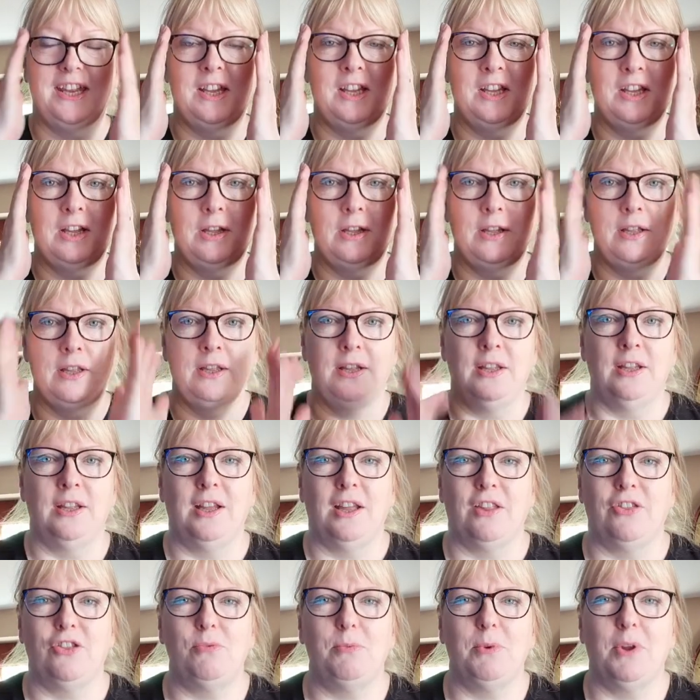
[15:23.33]

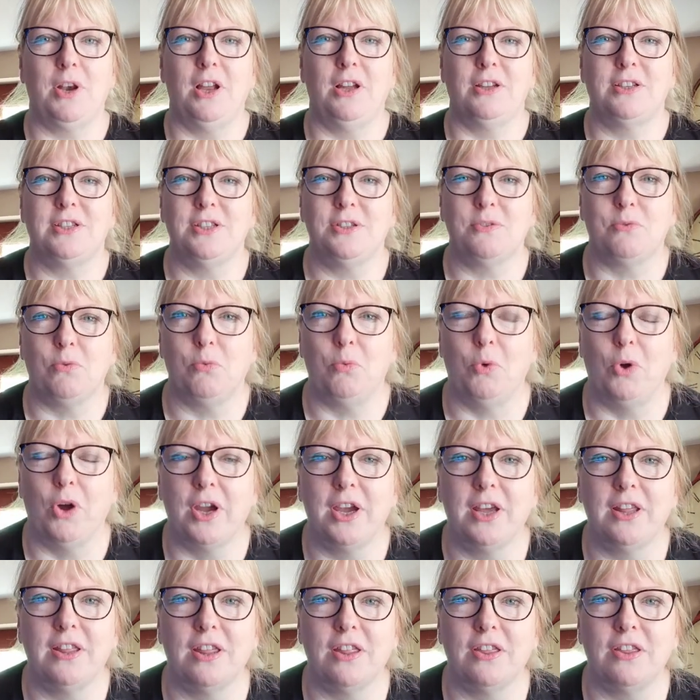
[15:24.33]
I thought my glasses were
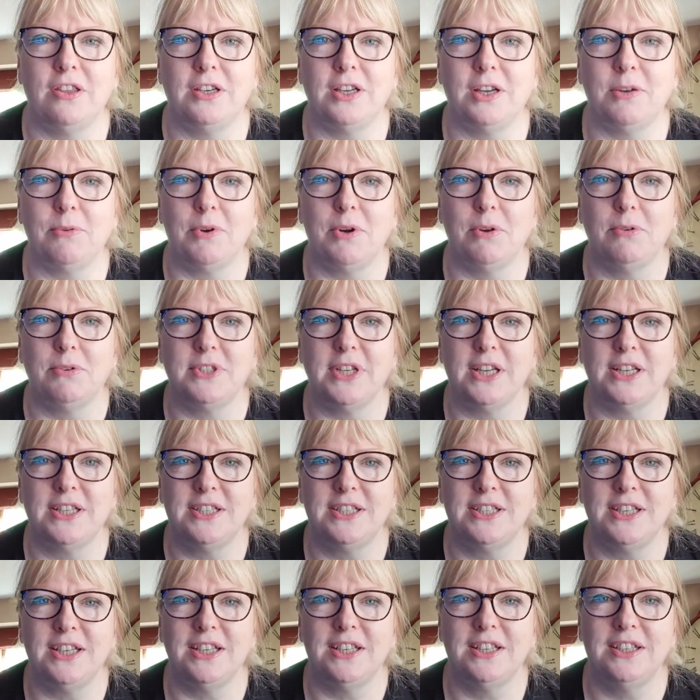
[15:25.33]
wonky the other day when I was
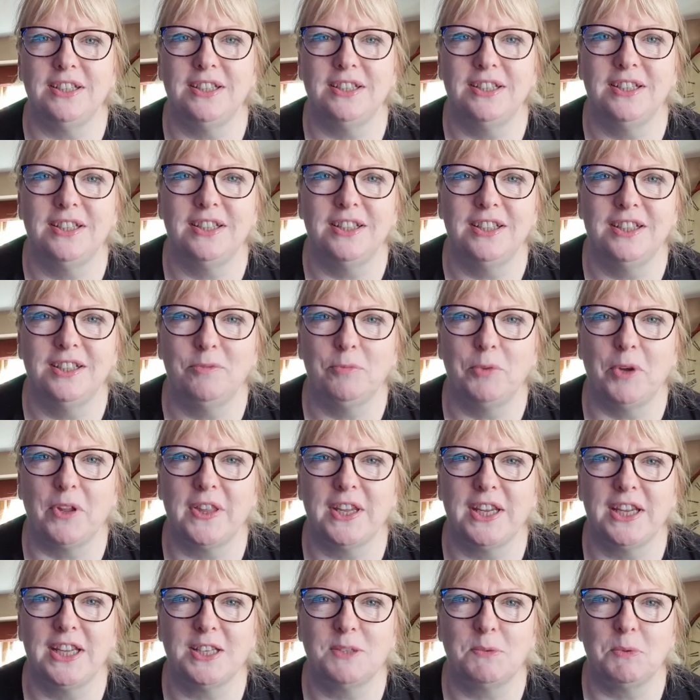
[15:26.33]
editing. I
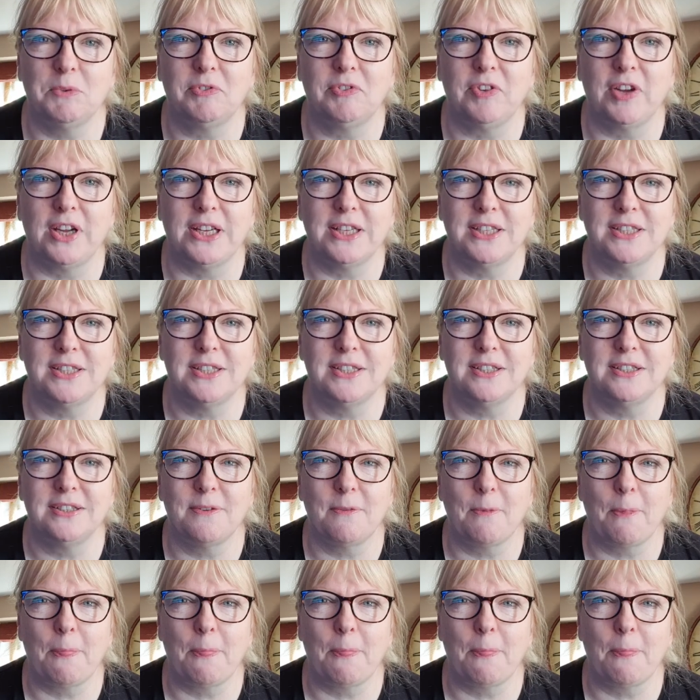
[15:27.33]
think it's my face.